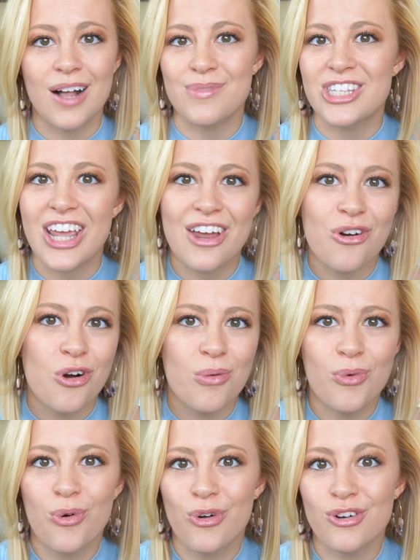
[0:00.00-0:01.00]

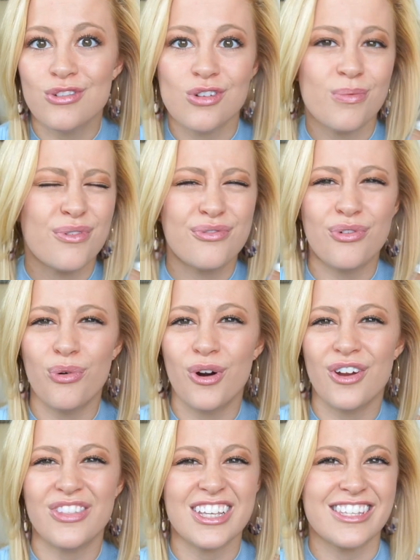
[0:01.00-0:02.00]
stay-at-home orders, or
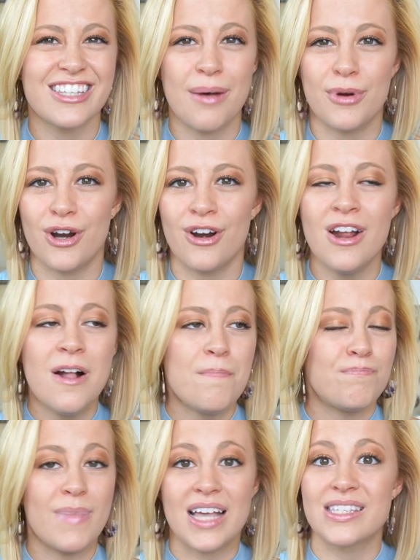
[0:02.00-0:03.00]
before this summer
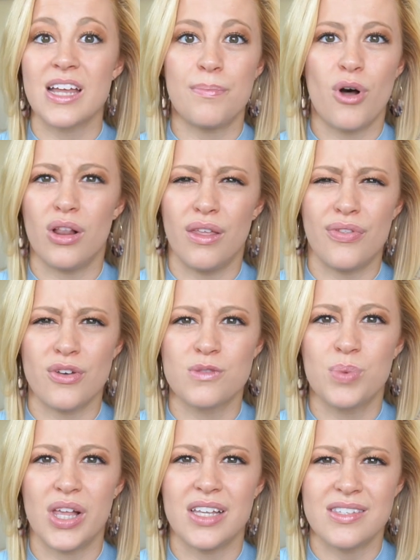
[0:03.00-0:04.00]
messed up all of those
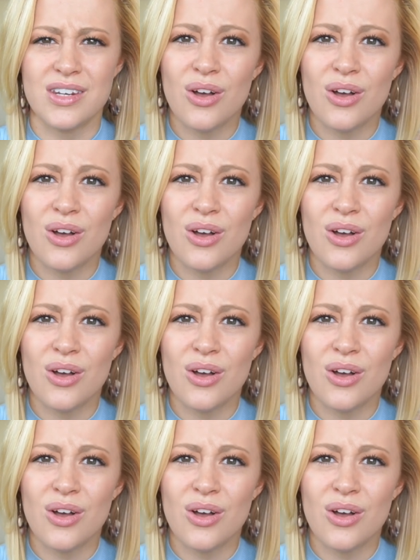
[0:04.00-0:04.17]
plans.